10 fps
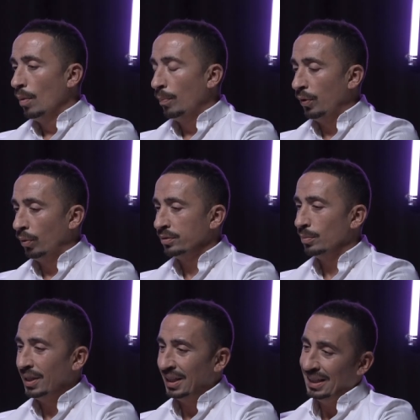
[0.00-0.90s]
But
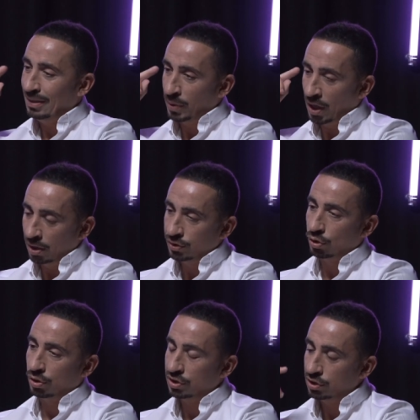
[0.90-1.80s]
ultimately, because
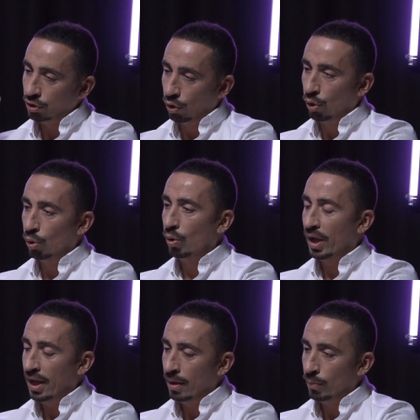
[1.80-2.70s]
you're so
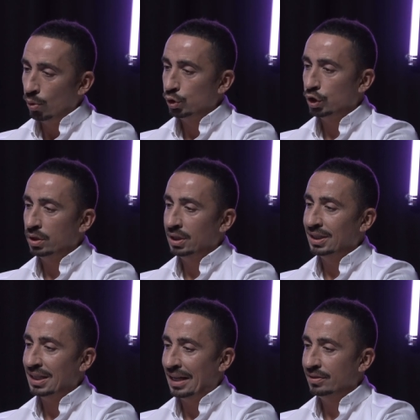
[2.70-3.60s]
emotionally
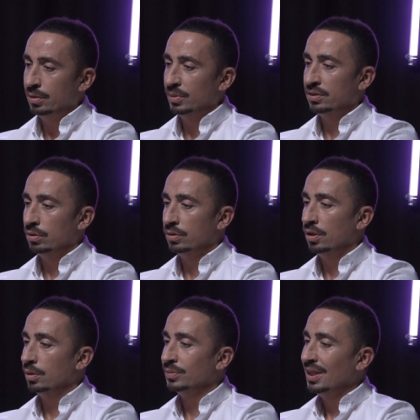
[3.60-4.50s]
attached to the business all the
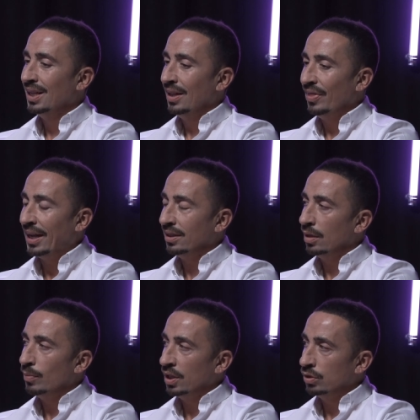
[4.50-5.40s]
time, that
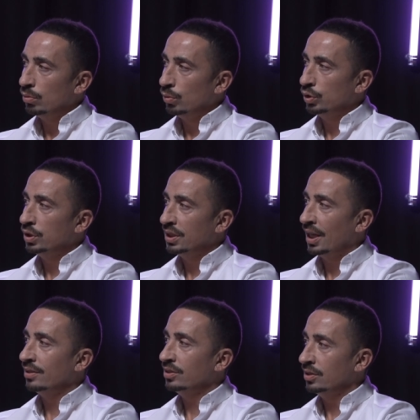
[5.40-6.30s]
then makes you emotionally
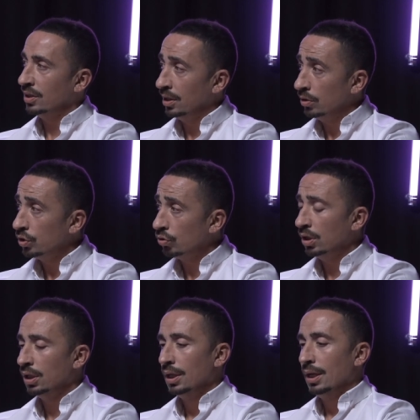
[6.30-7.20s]
attached to the
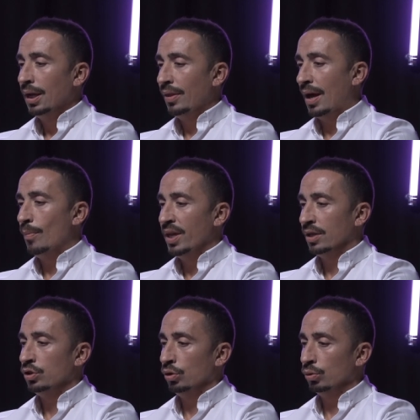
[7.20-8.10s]
industry, and that
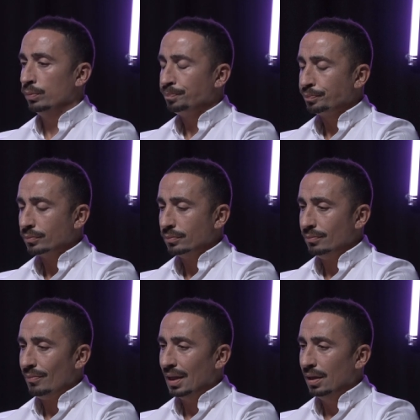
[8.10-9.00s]
makes your
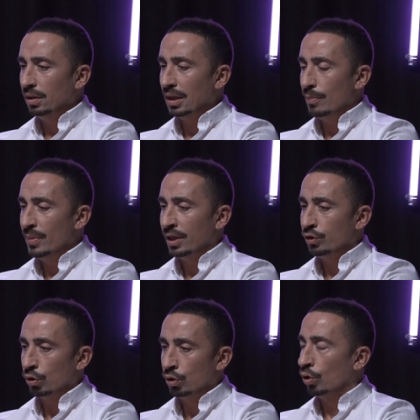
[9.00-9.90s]

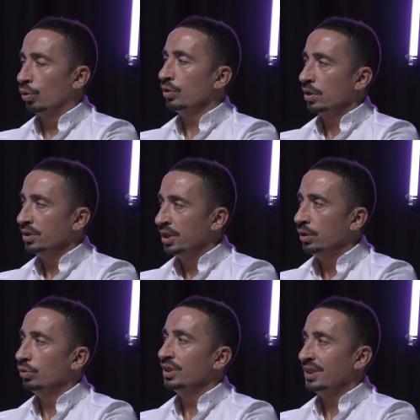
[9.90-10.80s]
gut
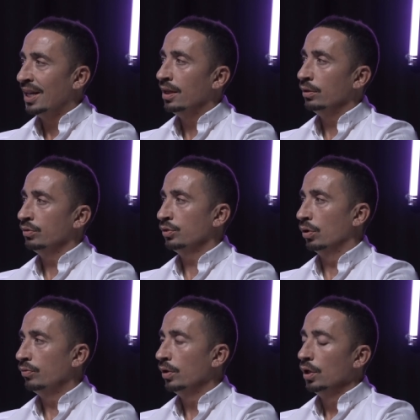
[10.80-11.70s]
continue to tell you
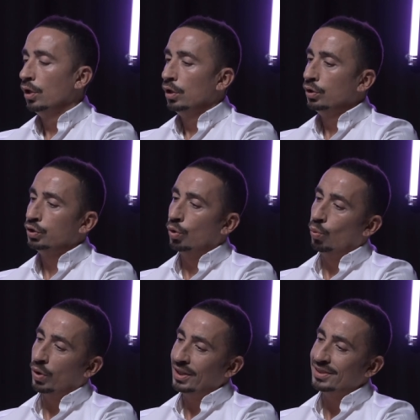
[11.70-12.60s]
stuff. So
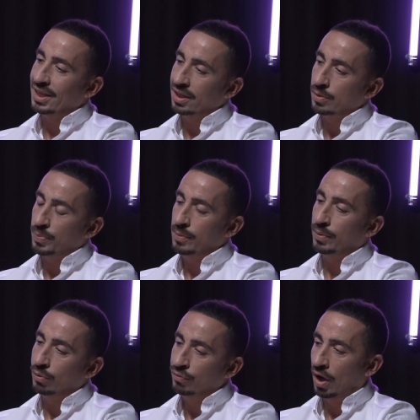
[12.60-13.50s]
what I'd say to
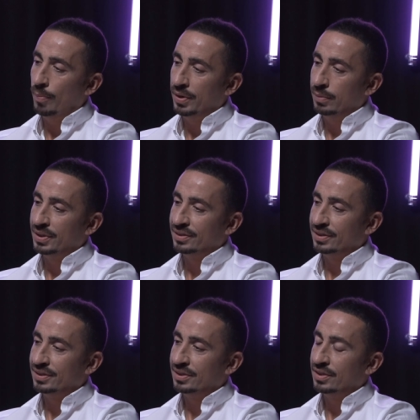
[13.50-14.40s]
people who've not been in
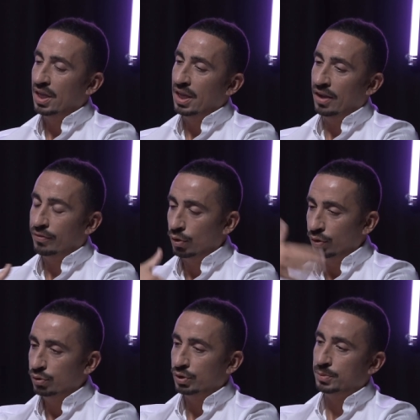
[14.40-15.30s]
business is, if they're going into a